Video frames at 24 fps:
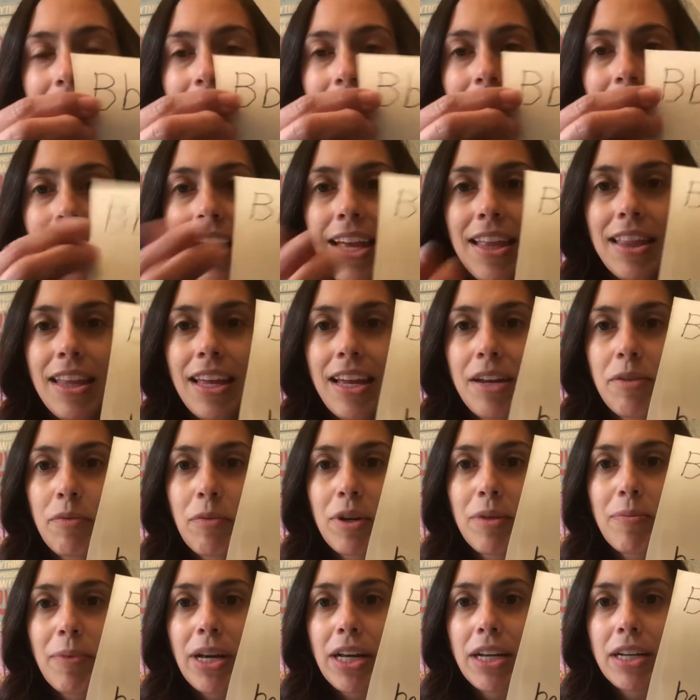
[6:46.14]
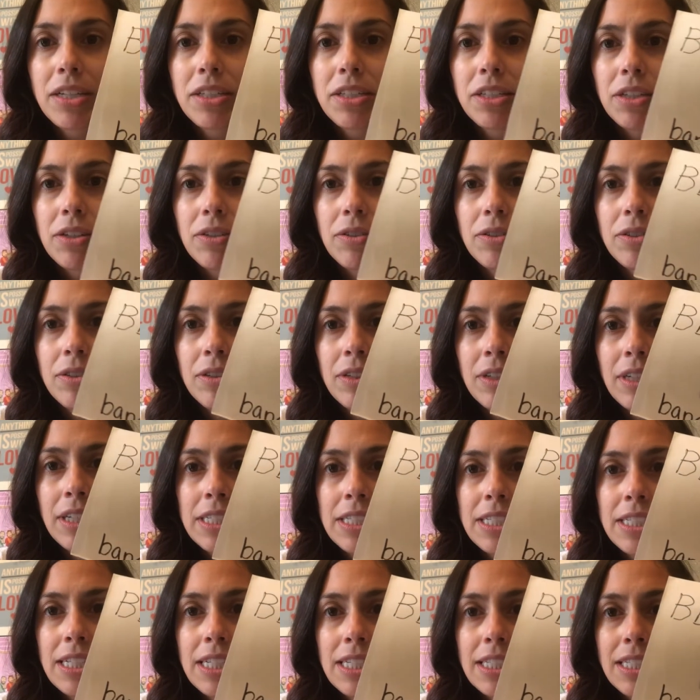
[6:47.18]
And then what am I gonna do?
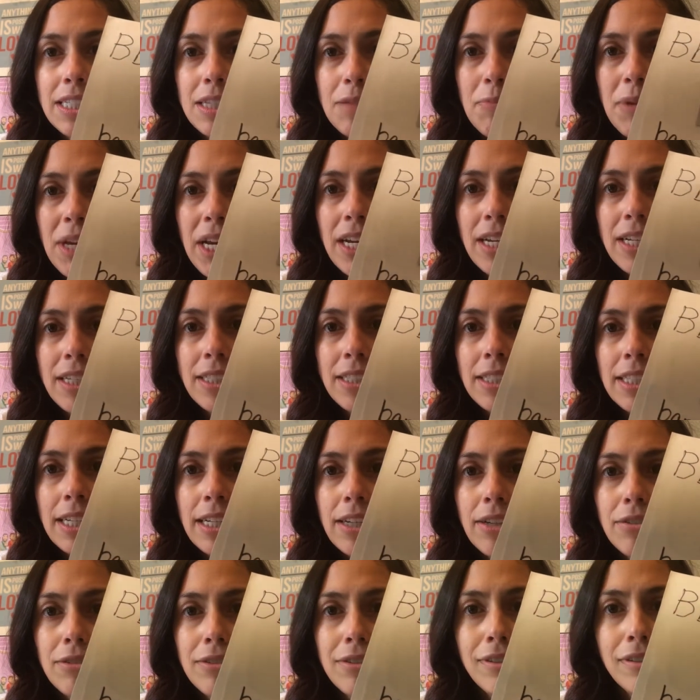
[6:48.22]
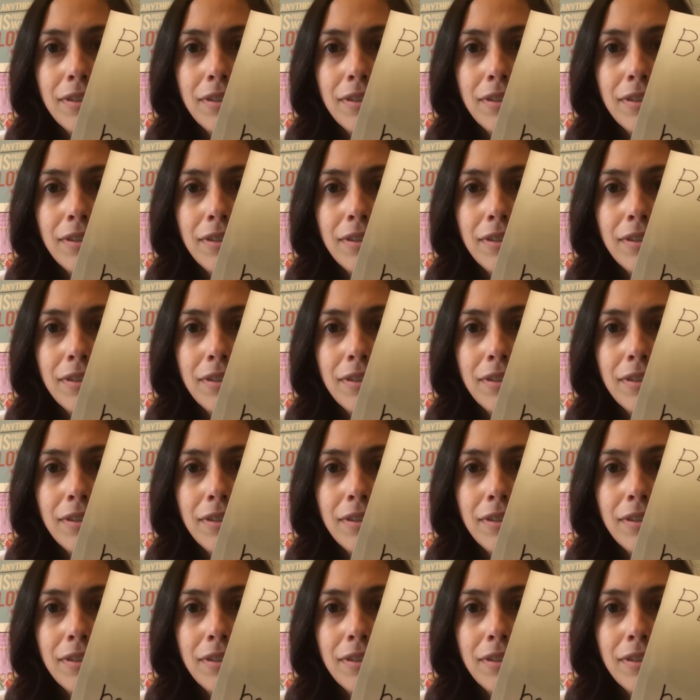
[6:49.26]
Is this the beginning sound?